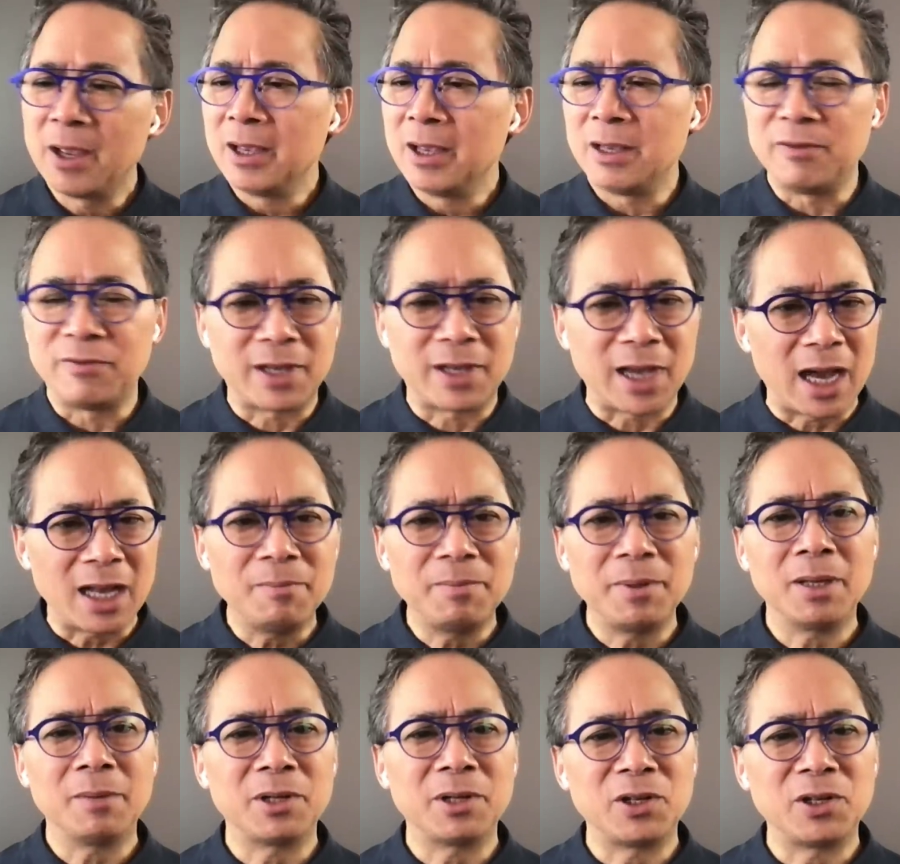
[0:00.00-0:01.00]
you've got to be
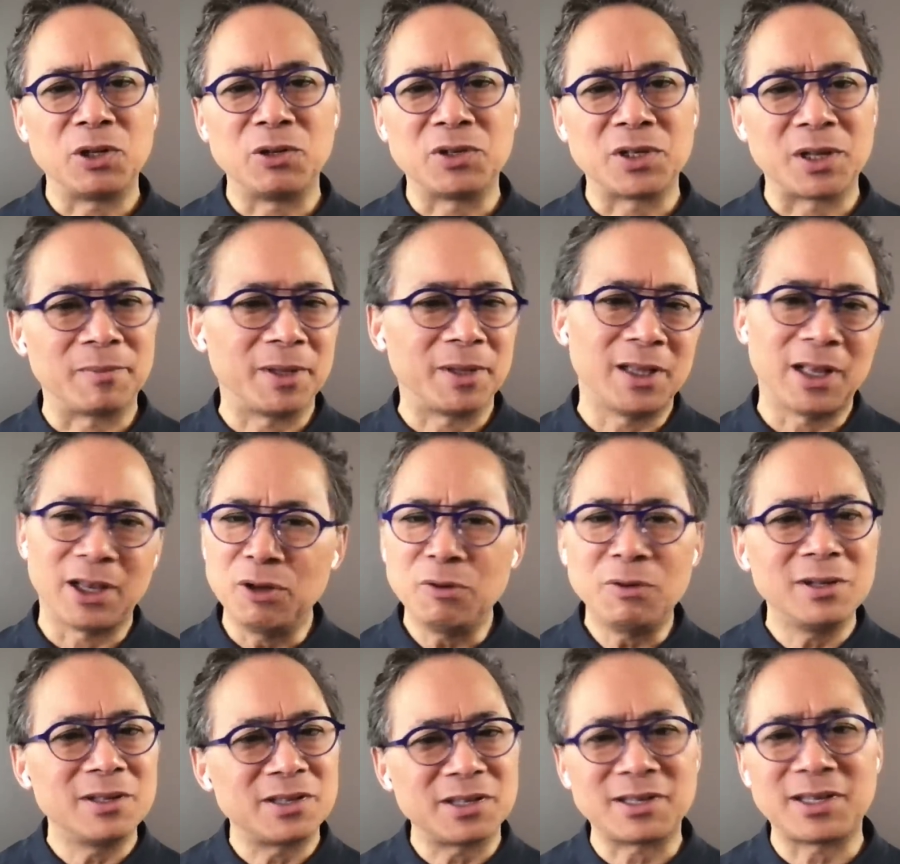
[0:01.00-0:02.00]
able to do something that you
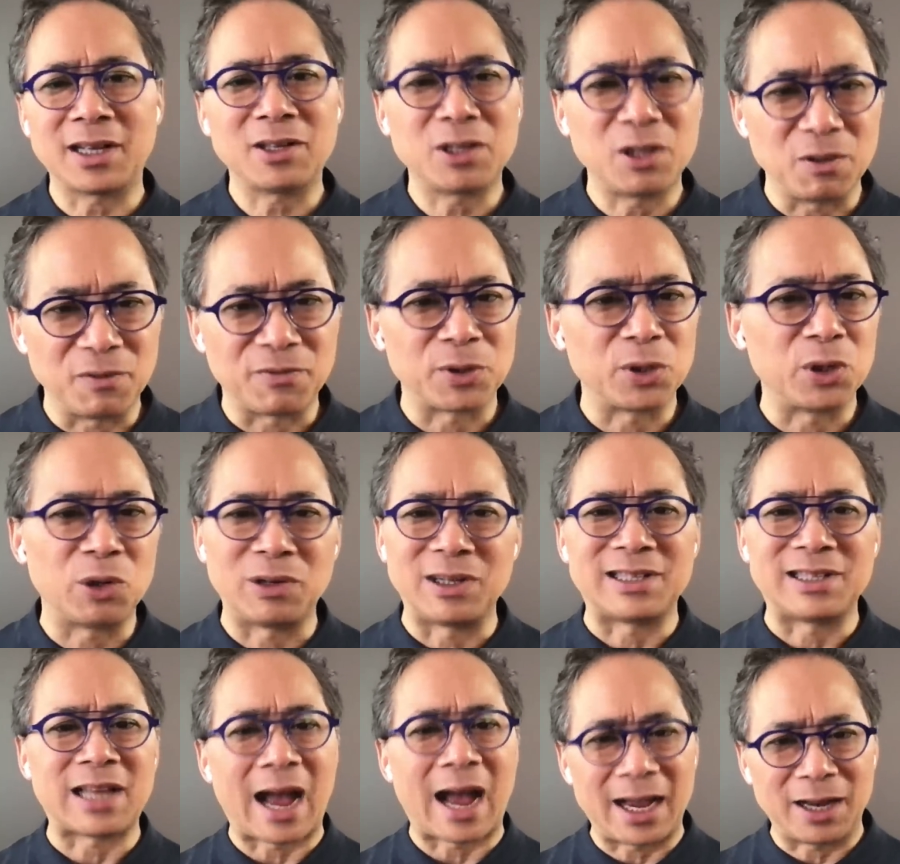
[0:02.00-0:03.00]
can stick to for your
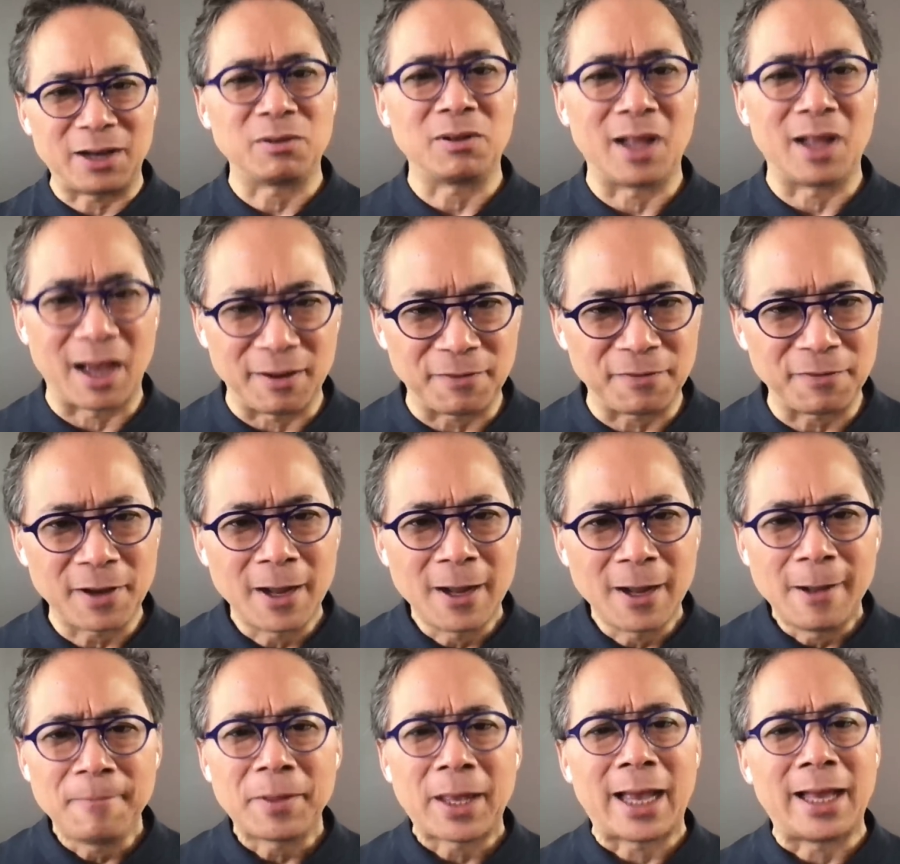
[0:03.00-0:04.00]
entire life
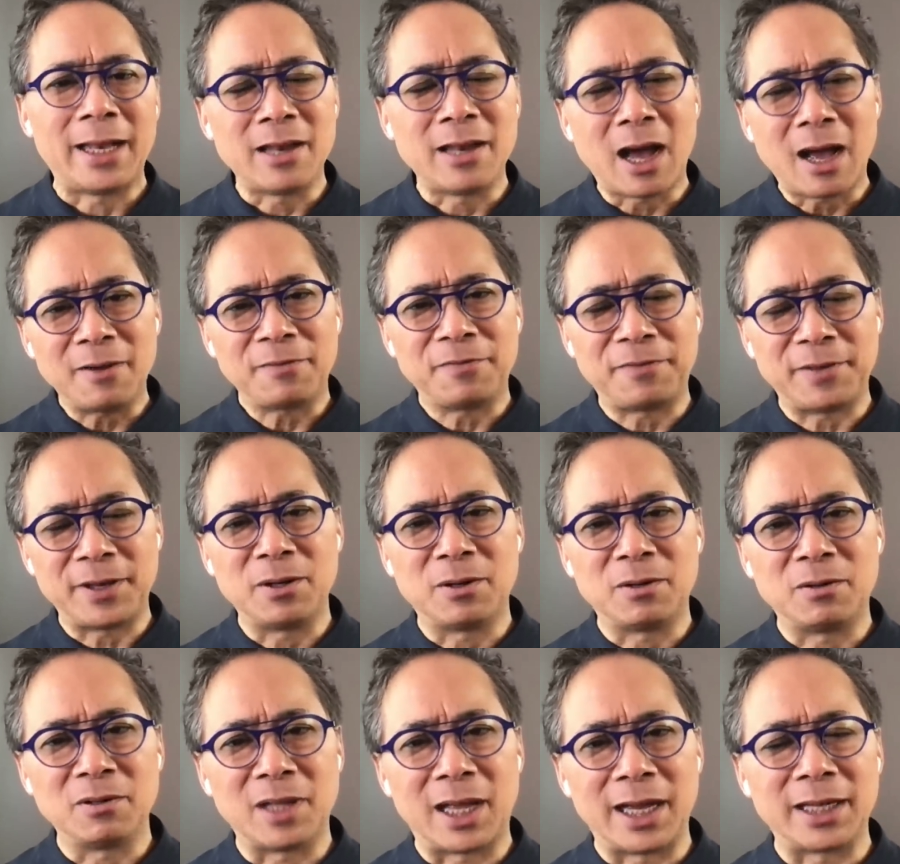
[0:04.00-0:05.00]
and not
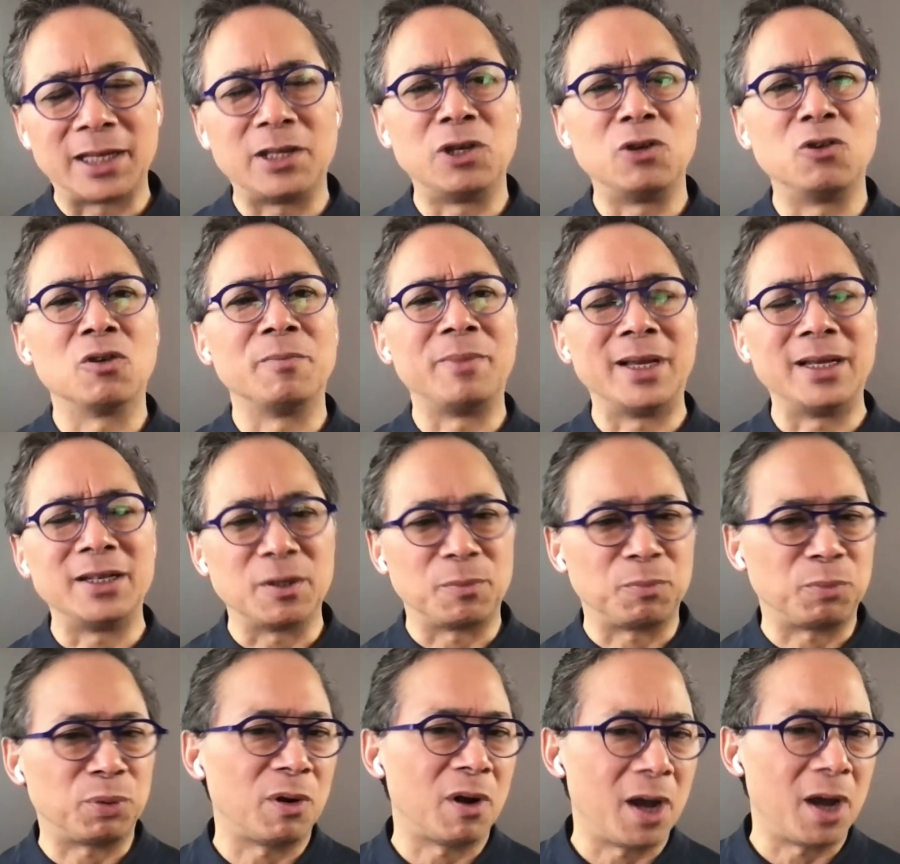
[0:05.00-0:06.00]
feel like you are being
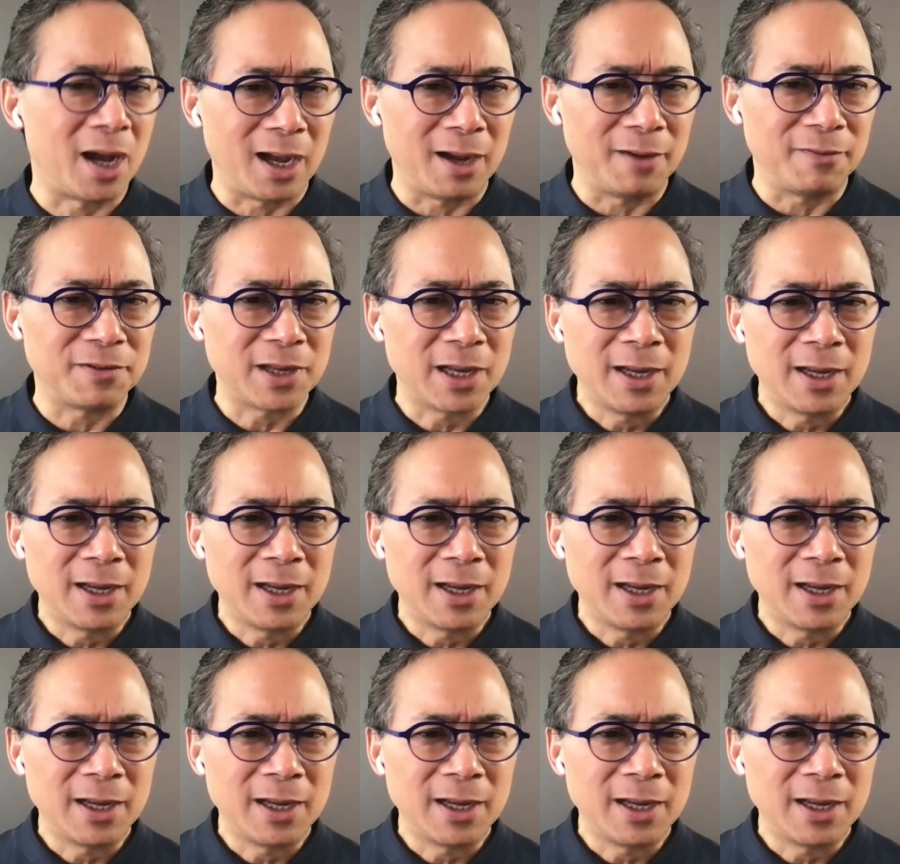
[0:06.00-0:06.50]
deprived.